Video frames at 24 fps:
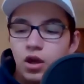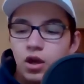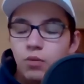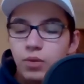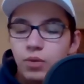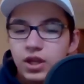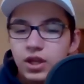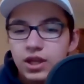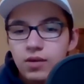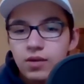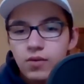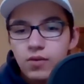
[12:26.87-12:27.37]

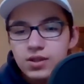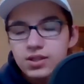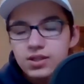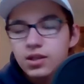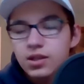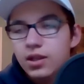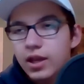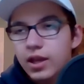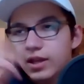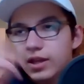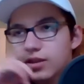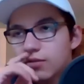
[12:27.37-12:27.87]
But he wasn't
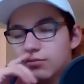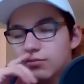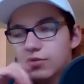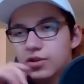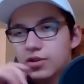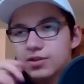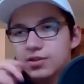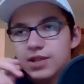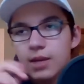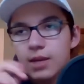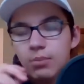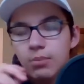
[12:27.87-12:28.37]
like the
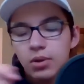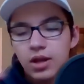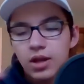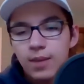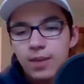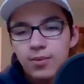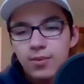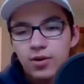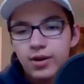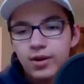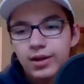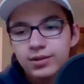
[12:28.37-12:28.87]
type of
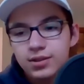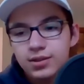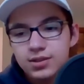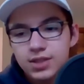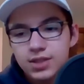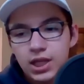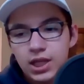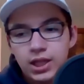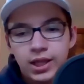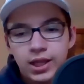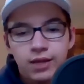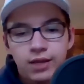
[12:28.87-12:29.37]
Democrat to
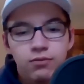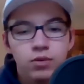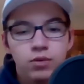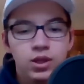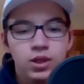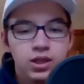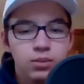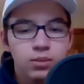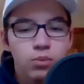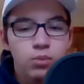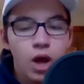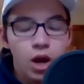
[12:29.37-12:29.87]
say like we
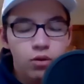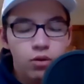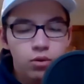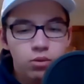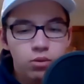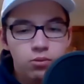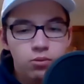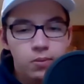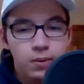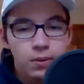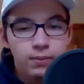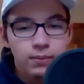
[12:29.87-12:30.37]
need moderate
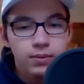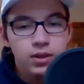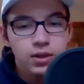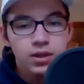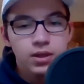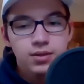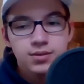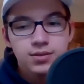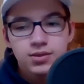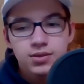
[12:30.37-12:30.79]
Republicans.